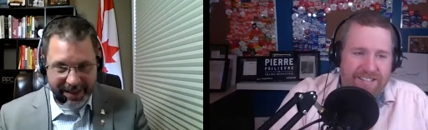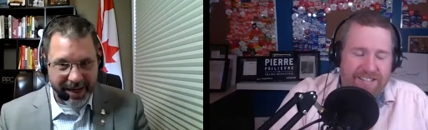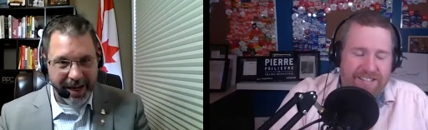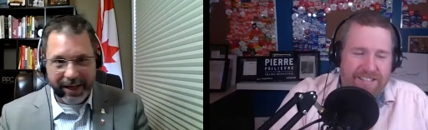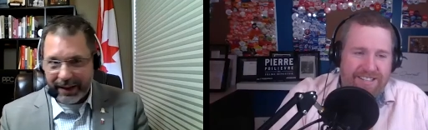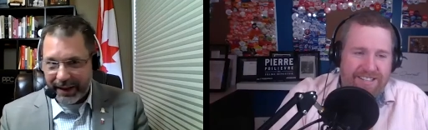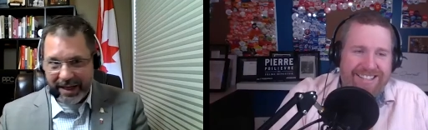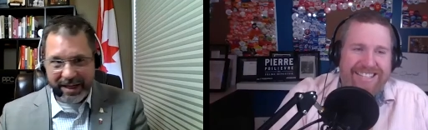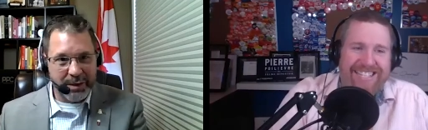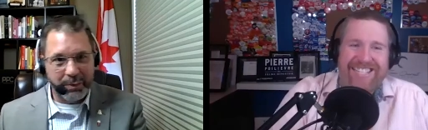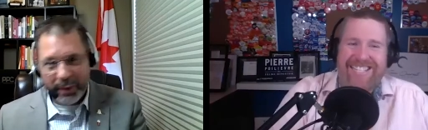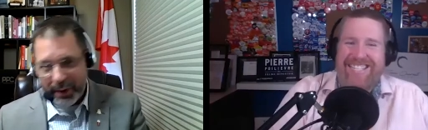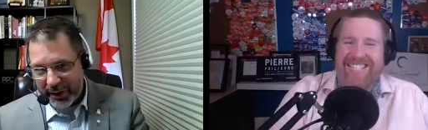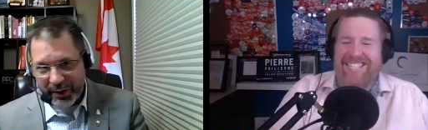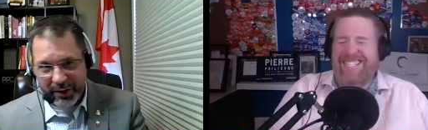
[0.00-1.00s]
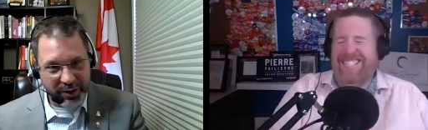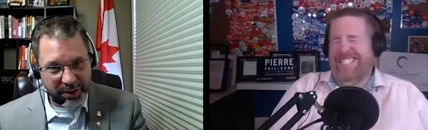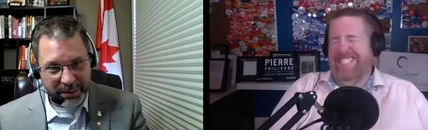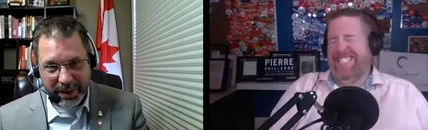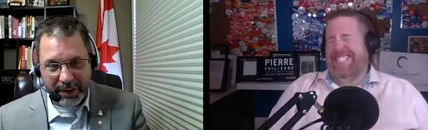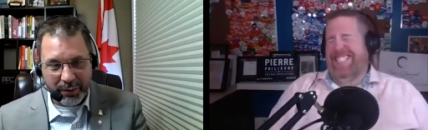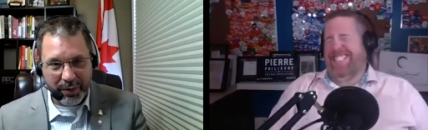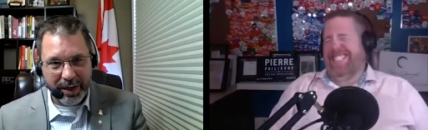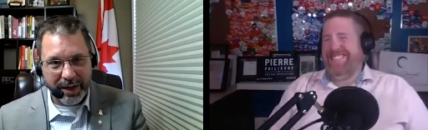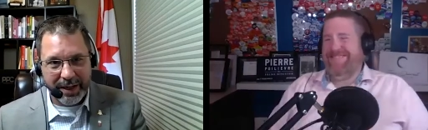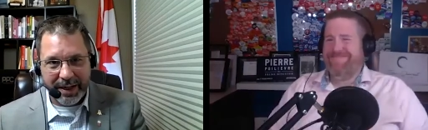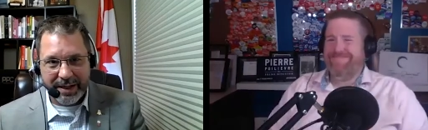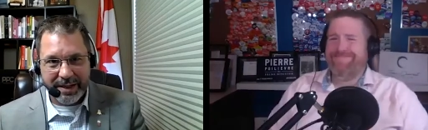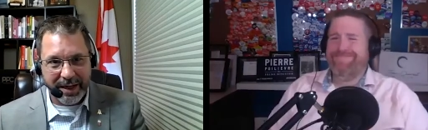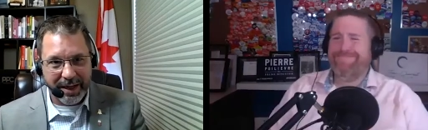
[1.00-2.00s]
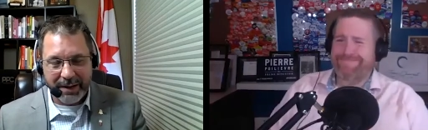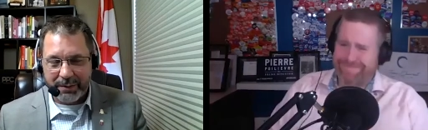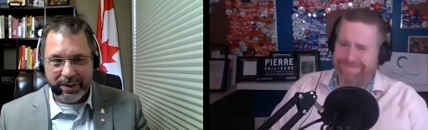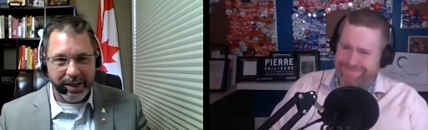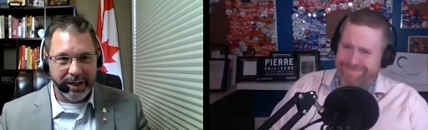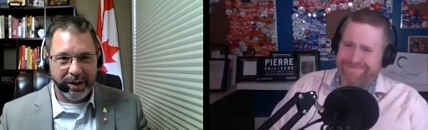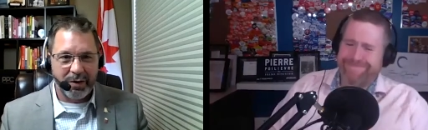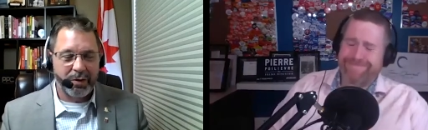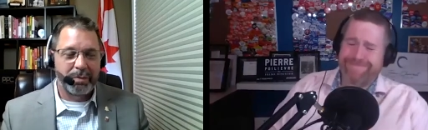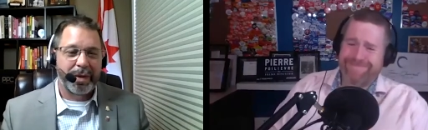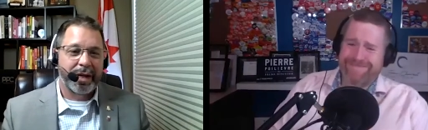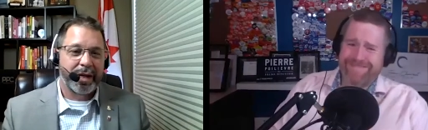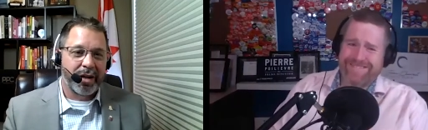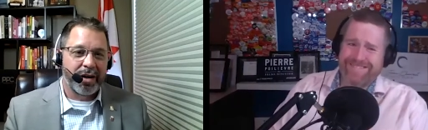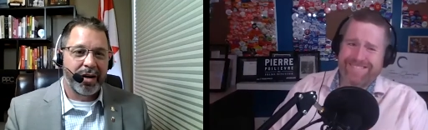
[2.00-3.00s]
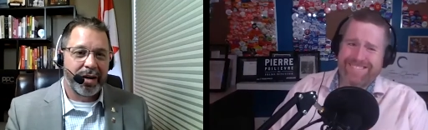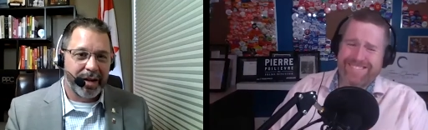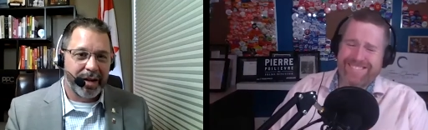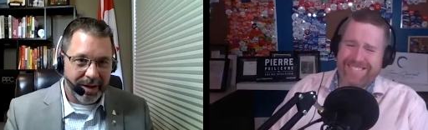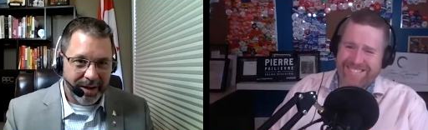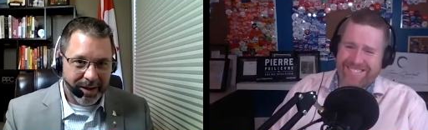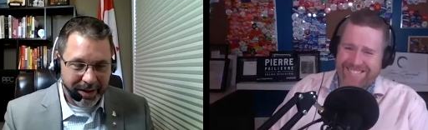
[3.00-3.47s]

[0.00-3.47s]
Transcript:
Speaker 1: I had Lake Superior to my right-hand side. I was like, oh my God.